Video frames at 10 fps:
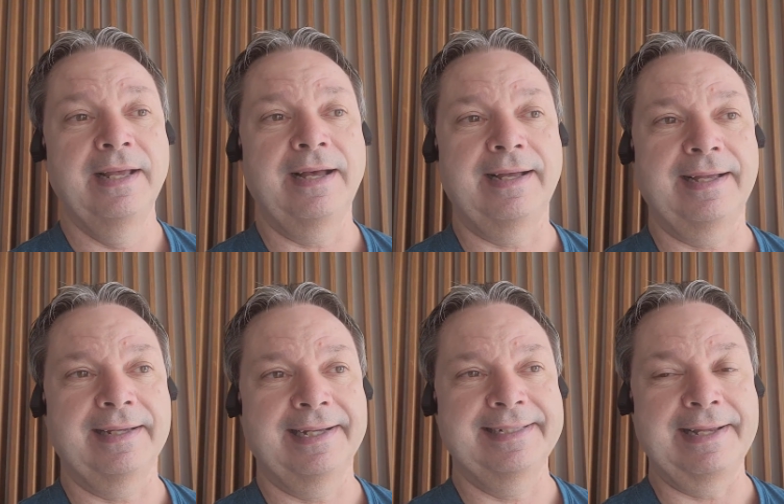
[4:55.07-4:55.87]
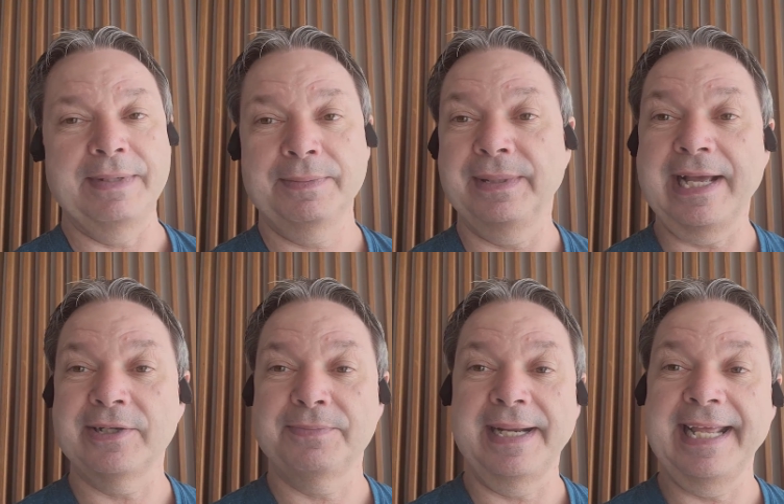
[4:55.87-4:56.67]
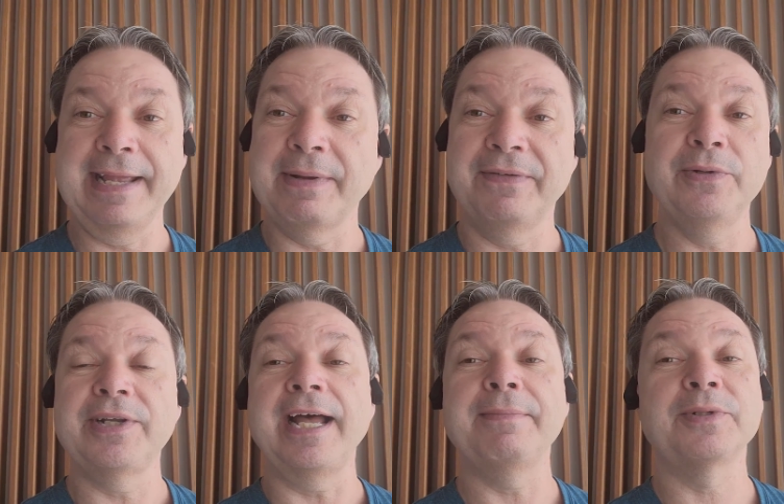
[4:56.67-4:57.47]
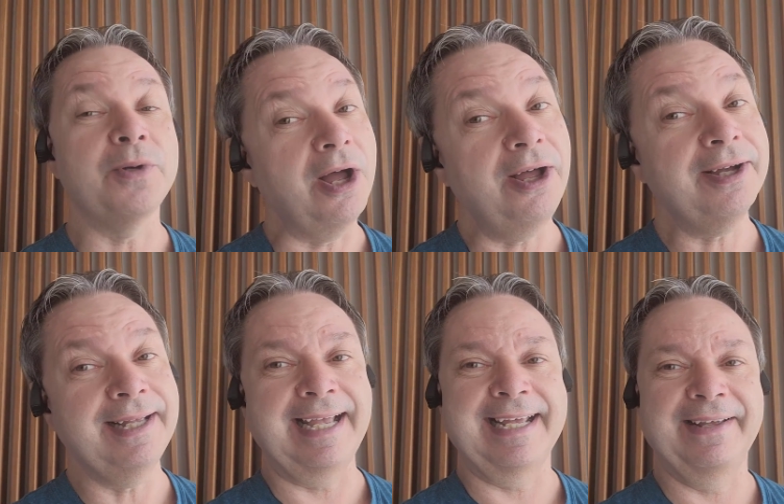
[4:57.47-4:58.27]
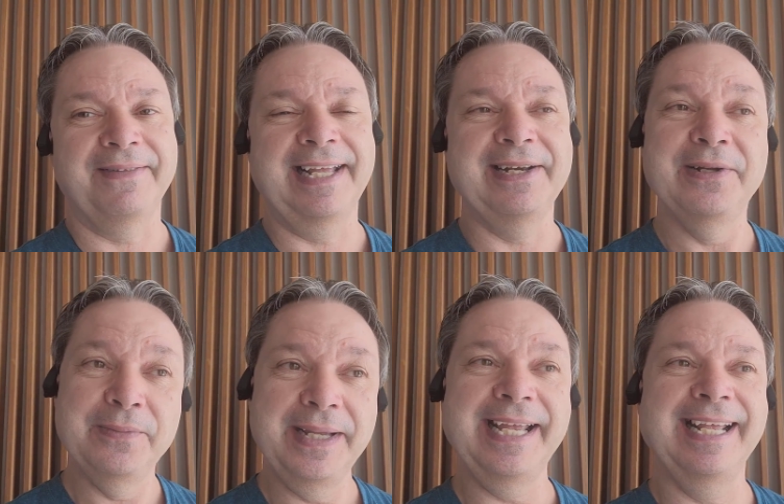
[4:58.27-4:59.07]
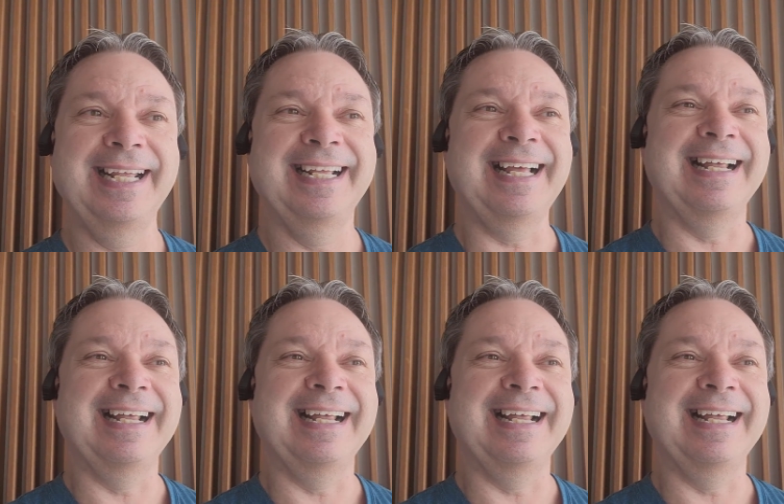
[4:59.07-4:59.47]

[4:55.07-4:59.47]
because uh, they mispronounced my name a few times wrong. And if they knew me,